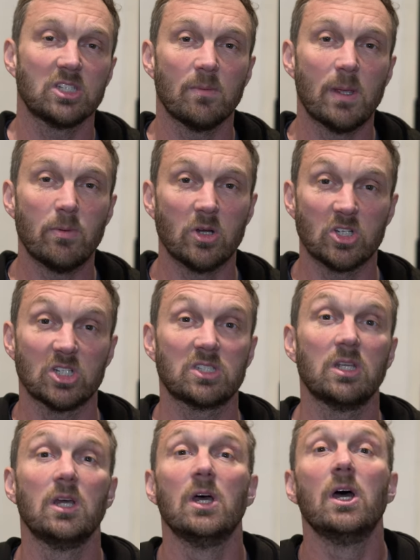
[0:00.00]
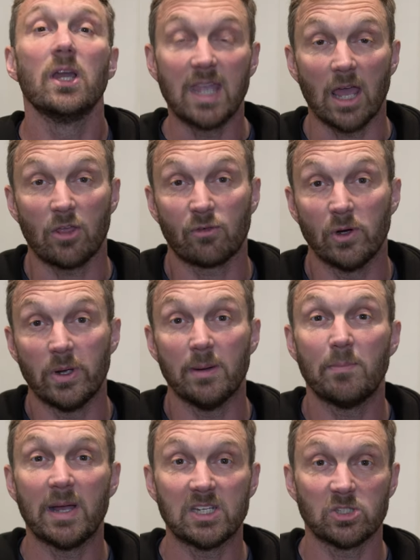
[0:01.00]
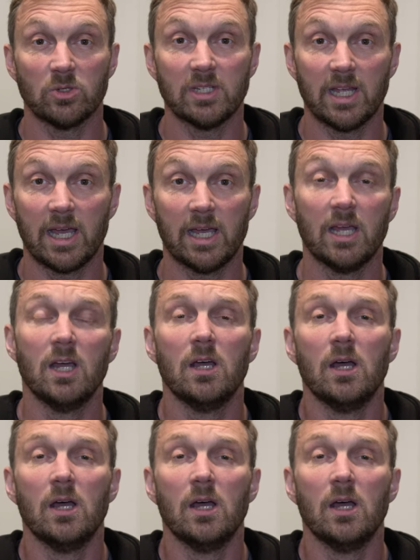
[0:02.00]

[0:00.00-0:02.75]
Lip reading: So people could just get through it based on their